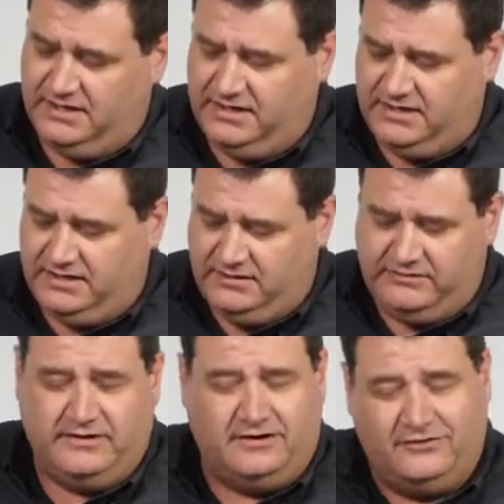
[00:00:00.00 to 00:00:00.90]

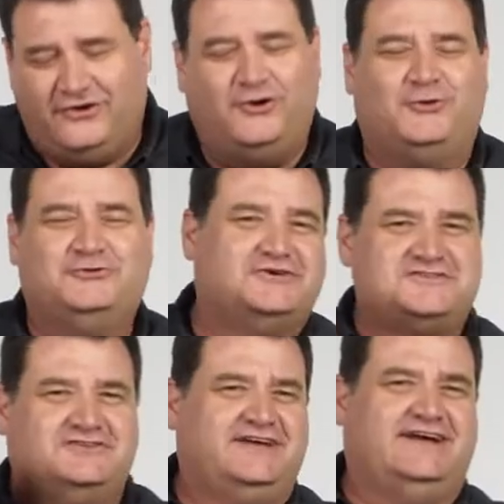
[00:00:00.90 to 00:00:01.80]
the
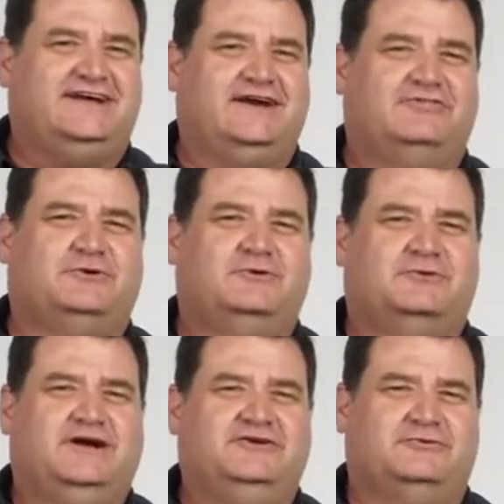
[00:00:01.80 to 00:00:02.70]
holder so you can kind of throw
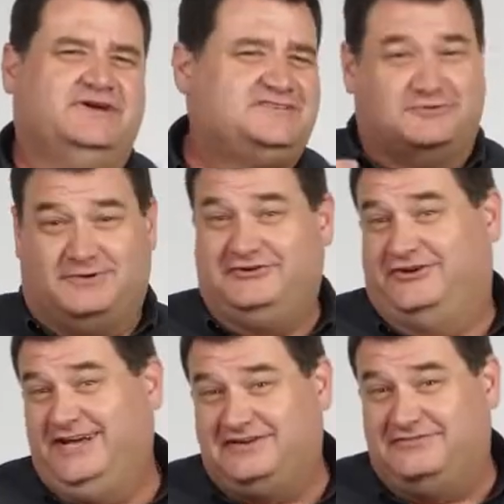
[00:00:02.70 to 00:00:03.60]
it around your wrist or around
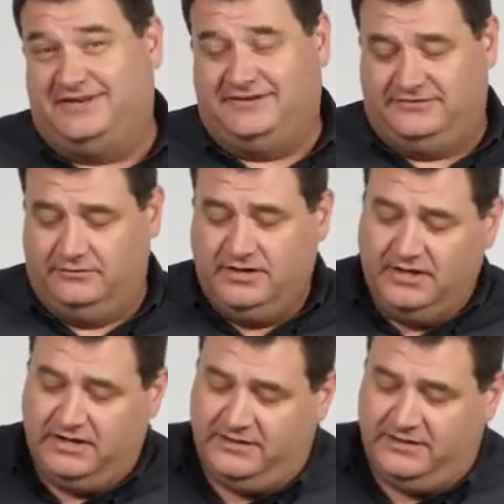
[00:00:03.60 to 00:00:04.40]
your neck if you need to,